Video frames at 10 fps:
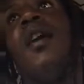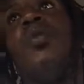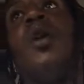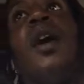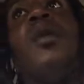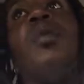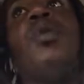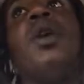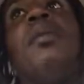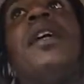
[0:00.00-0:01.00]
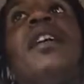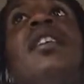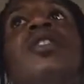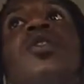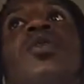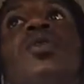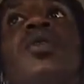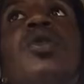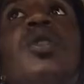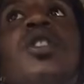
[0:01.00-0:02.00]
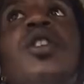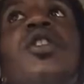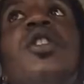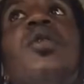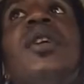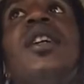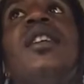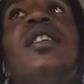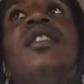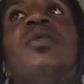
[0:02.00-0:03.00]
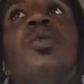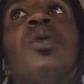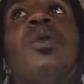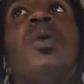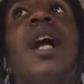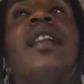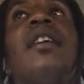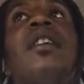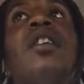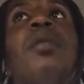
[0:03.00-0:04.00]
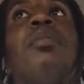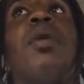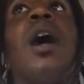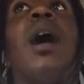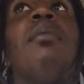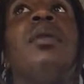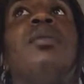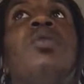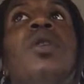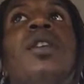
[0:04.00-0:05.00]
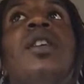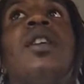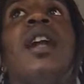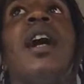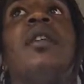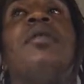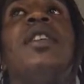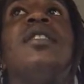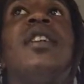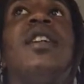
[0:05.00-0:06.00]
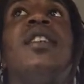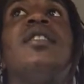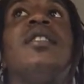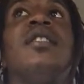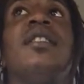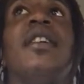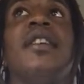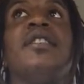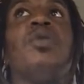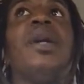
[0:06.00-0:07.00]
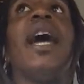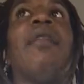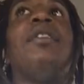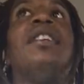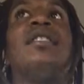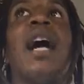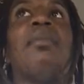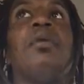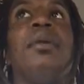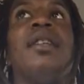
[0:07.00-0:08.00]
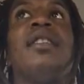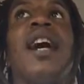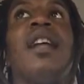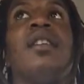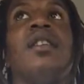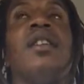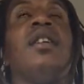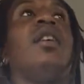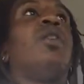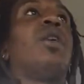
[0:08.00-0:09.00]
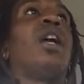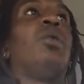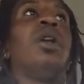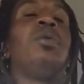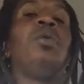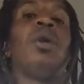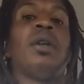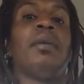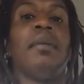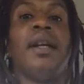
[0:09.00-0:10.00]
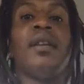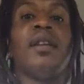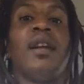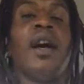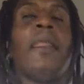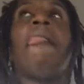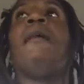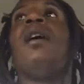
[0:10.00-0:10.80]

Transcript: and what, and what I'm gonna get into to a certain degree is what I think a problem with a lot of us is is this we have this type of mentality, okay, whether we want to admit it or not.